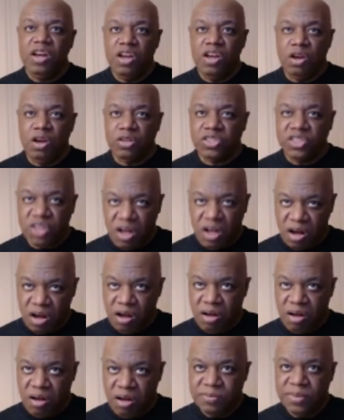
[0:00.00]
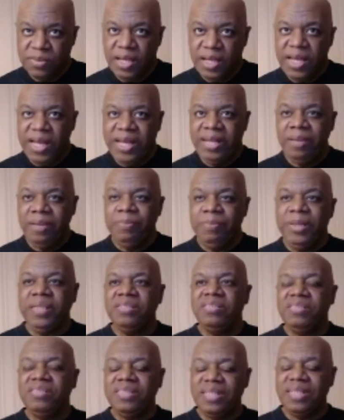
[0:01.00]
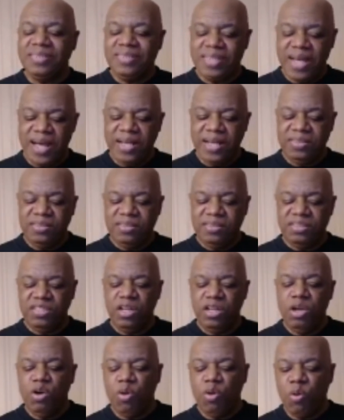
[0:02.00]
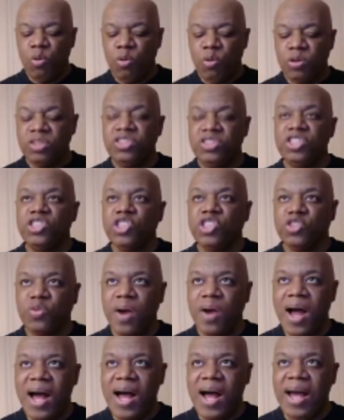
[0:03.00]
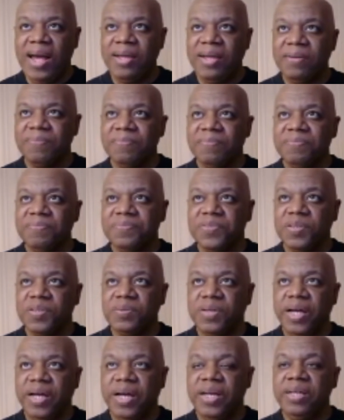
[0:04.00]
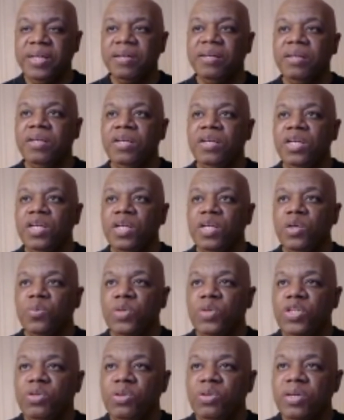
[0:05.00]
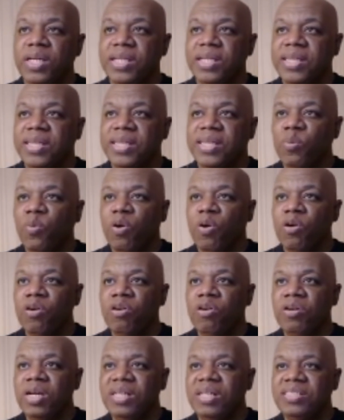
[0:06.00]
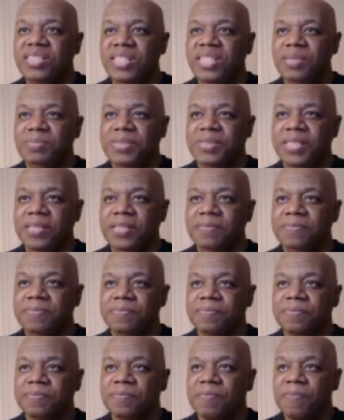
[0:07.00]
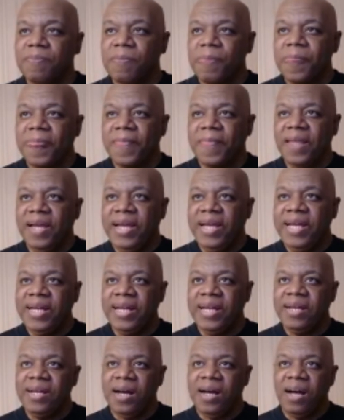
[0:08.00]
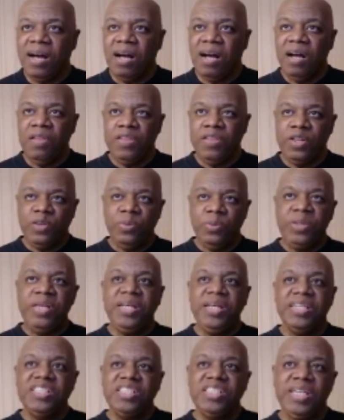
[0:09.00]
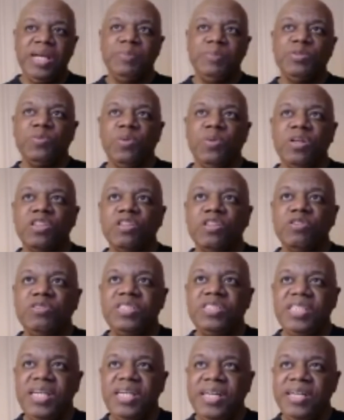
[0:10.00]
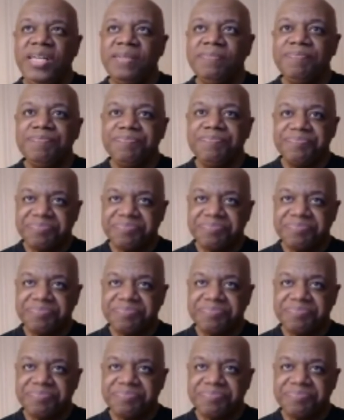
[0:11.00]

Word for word: Nasah, and it means to test or to try, okay? When you look at that word tempted in uh, the Greek in James one thirteen,